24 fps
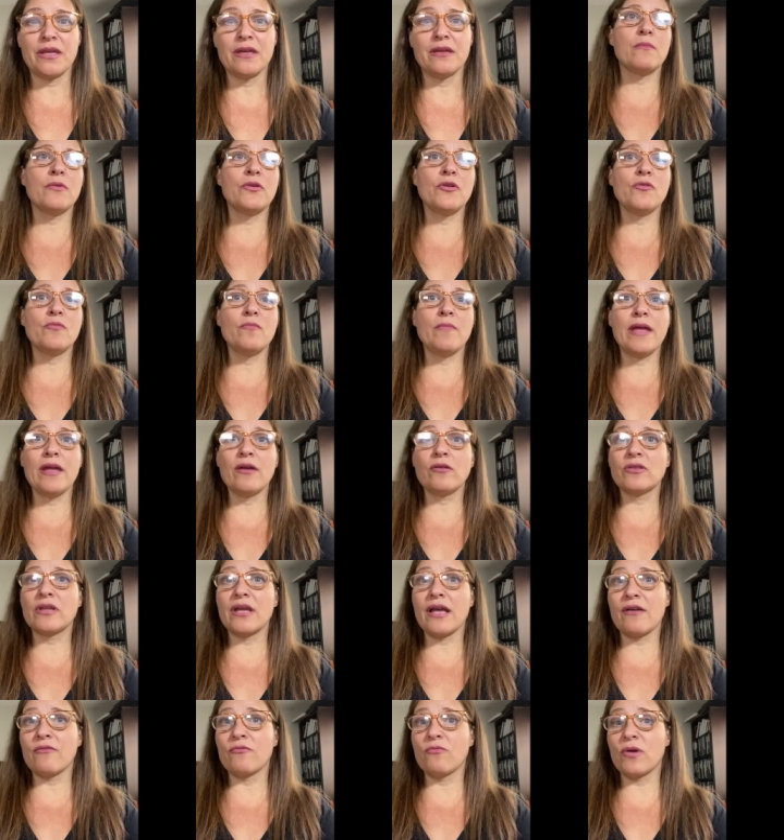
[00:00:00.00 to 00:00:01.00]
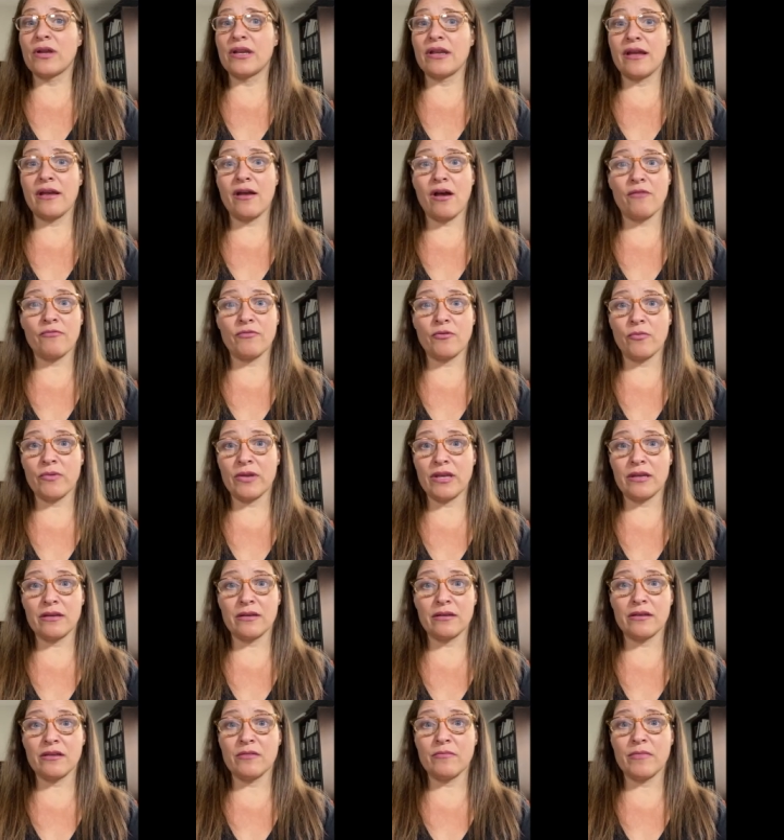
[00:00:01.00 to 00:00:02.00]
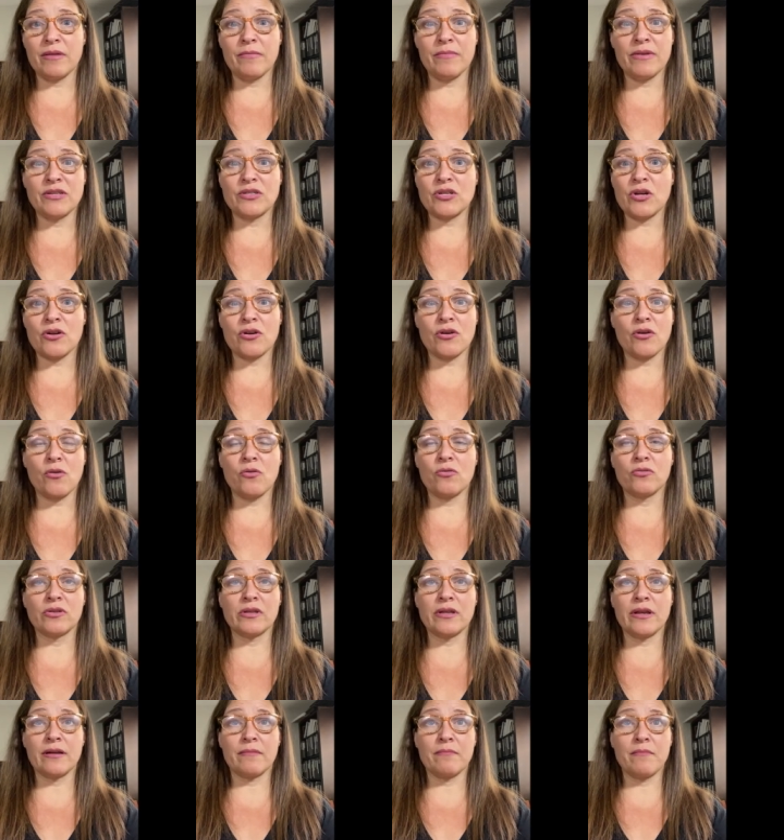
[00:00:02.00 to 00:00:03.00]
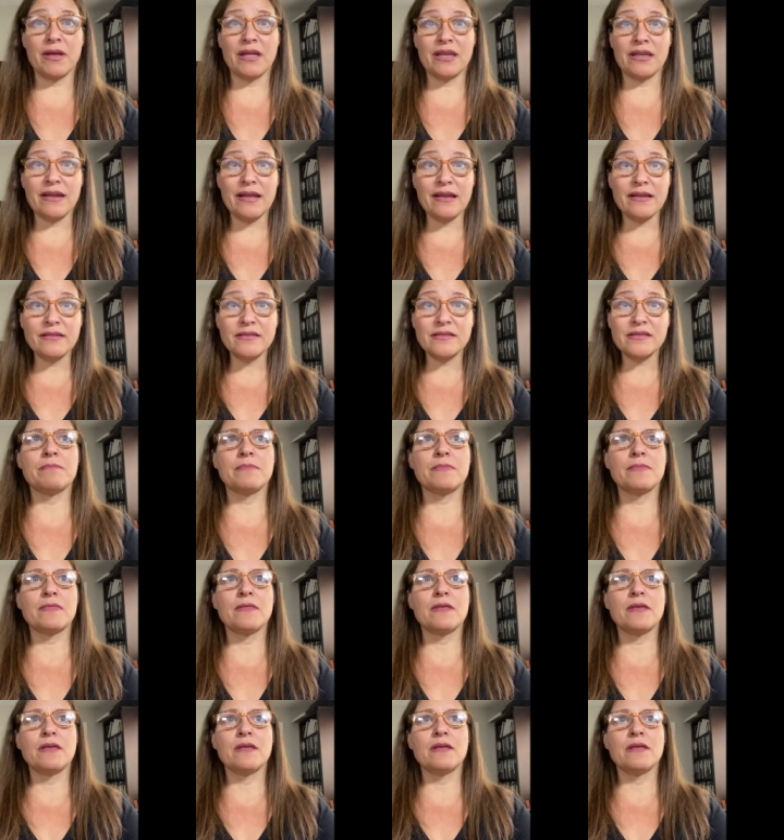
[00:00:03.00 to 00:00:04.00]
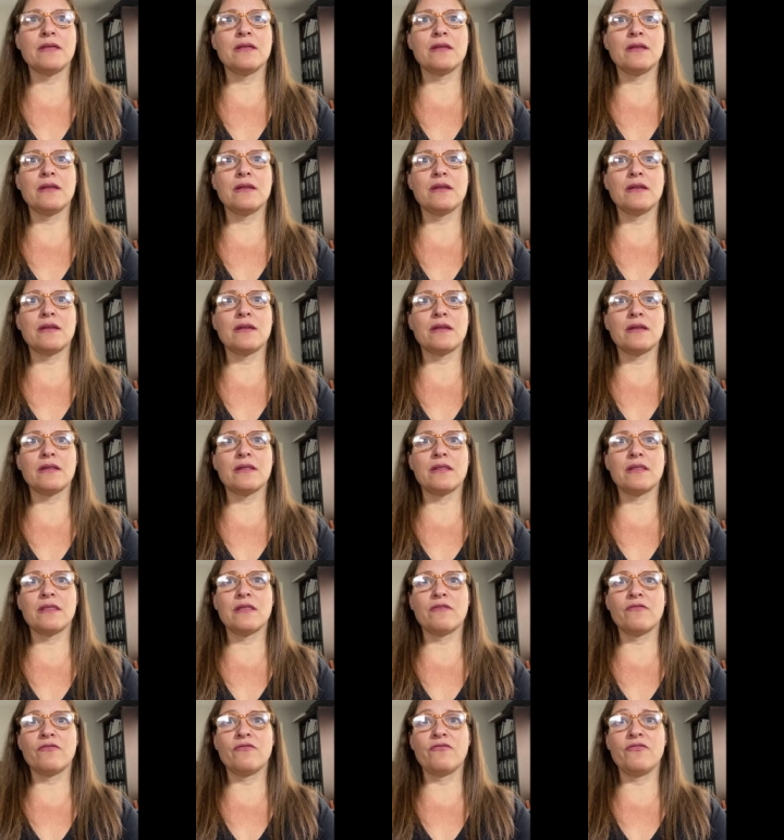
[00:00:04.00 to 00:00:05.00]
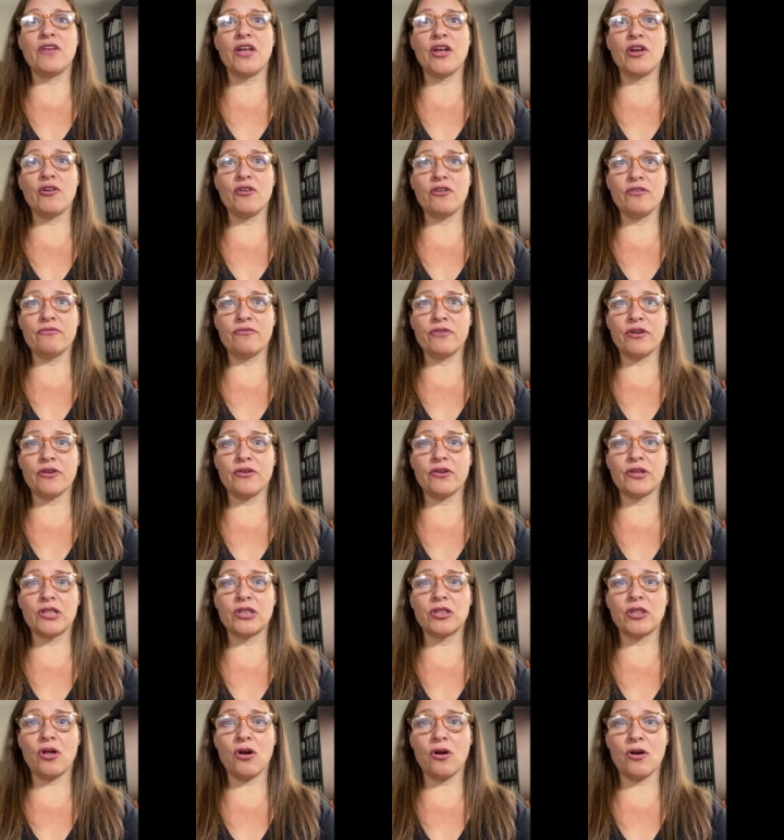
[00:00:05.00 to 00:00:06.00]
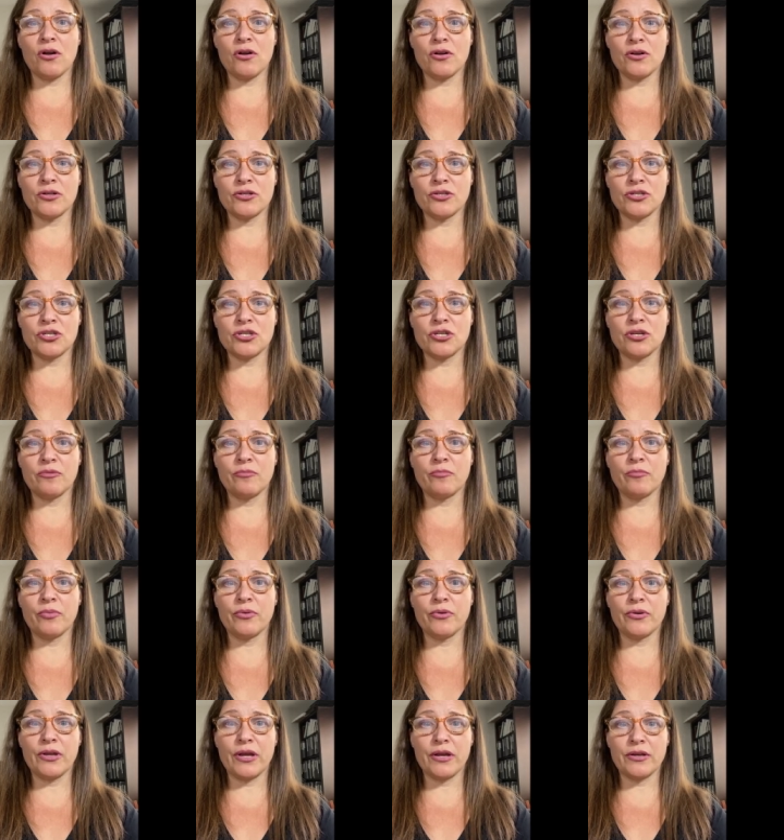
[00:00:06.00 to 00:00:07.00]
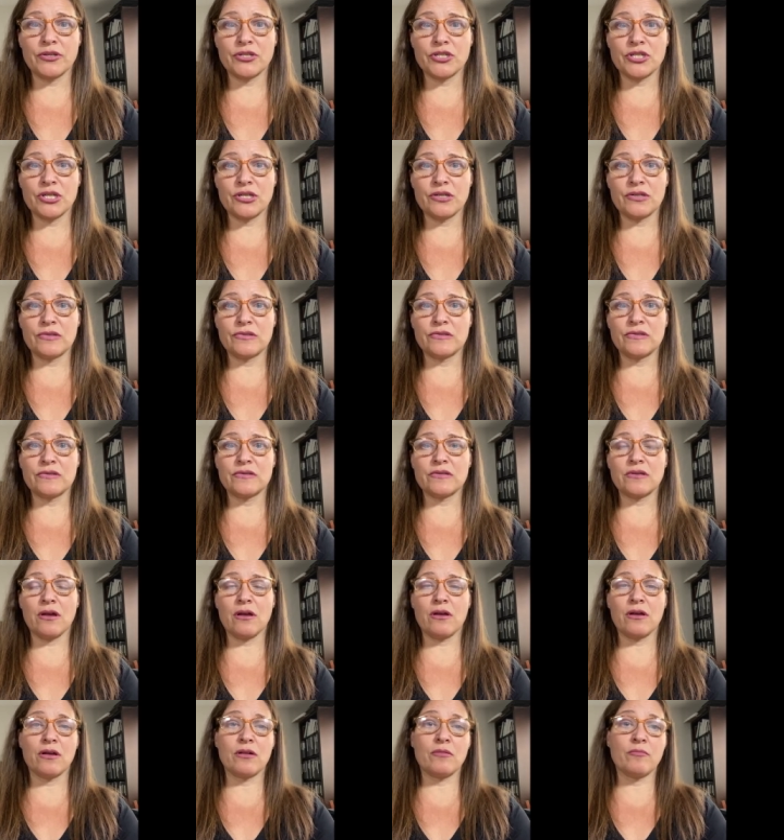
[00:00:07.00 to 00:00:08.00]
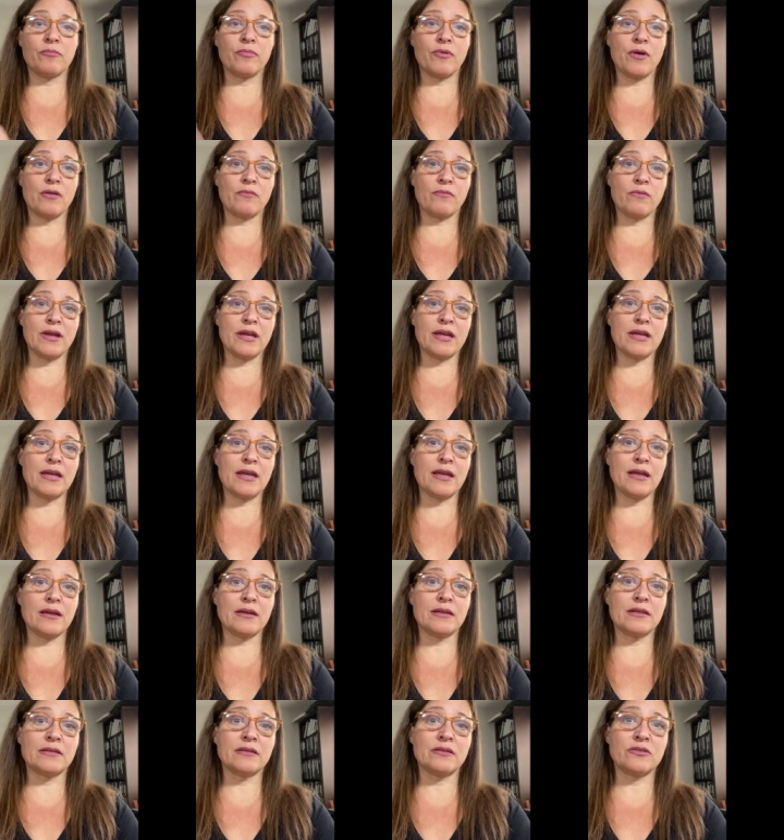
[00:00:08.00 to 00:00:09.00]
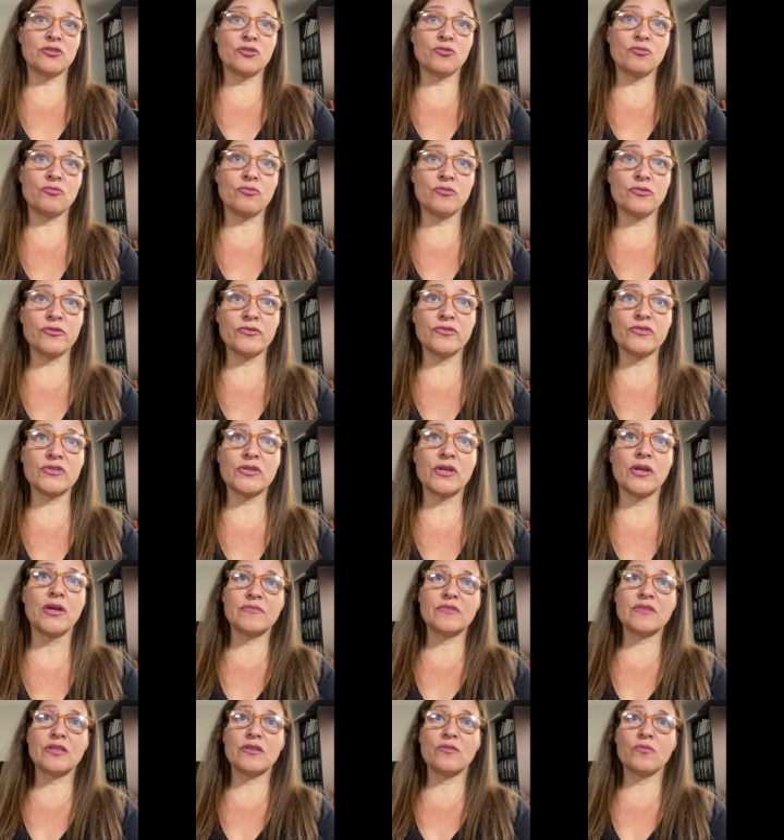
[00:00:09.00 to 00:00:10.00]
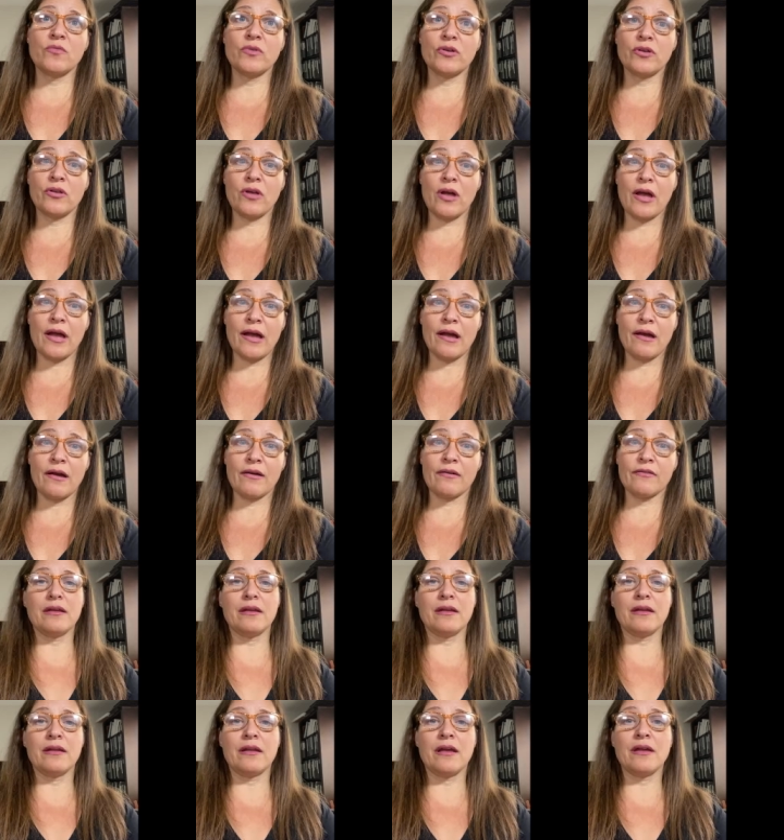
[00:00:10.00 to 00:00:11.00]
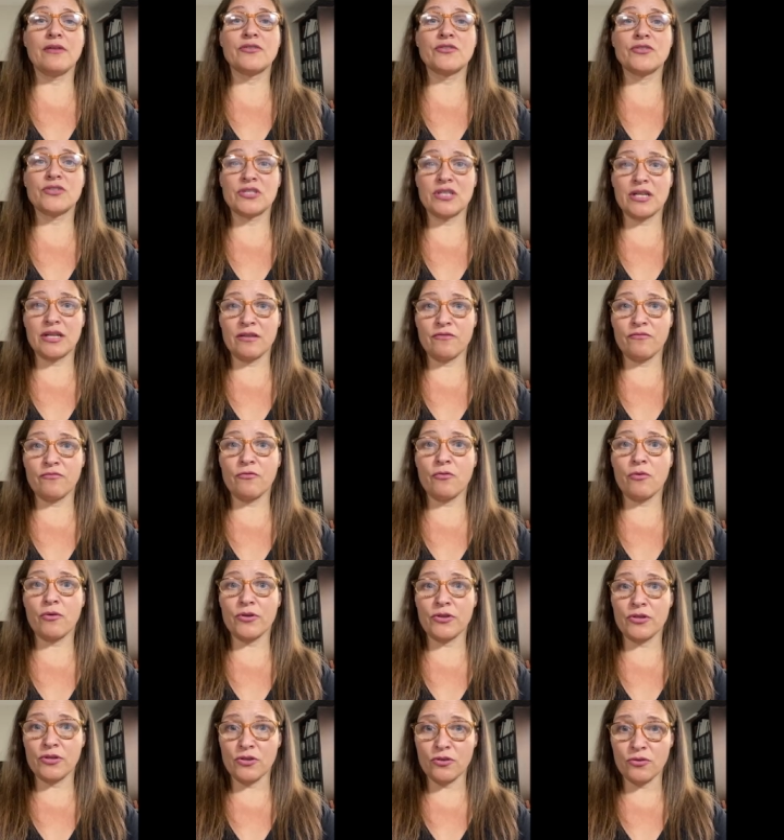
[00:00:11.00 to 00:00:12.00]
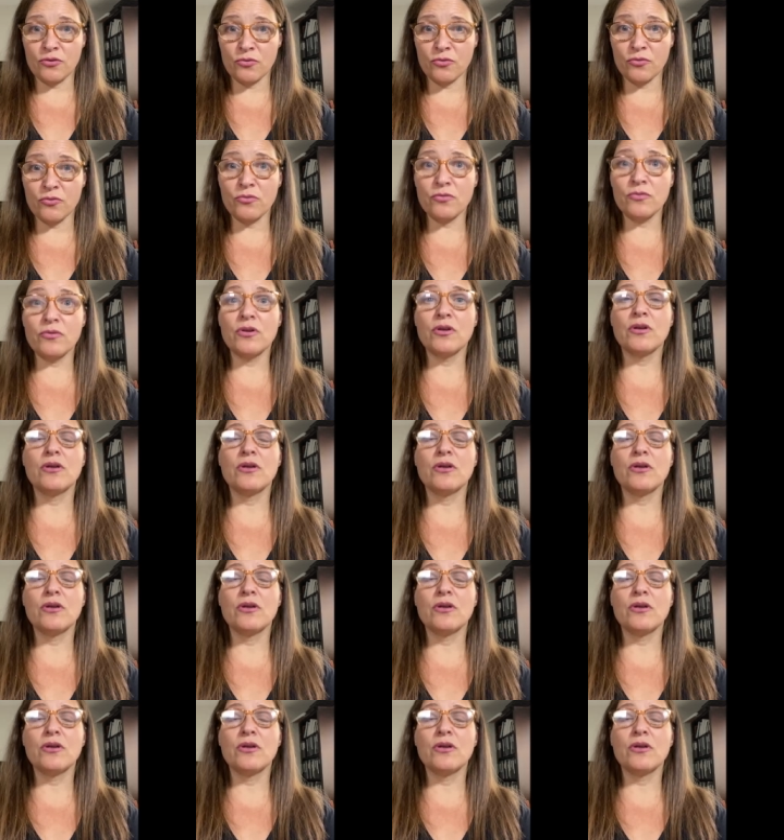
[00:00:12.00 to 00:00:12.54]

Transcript: You may only have one day off a week. You may be dark only on Mondays. In the very, very large productions on Broadway and the tours, they will have an understudy for you.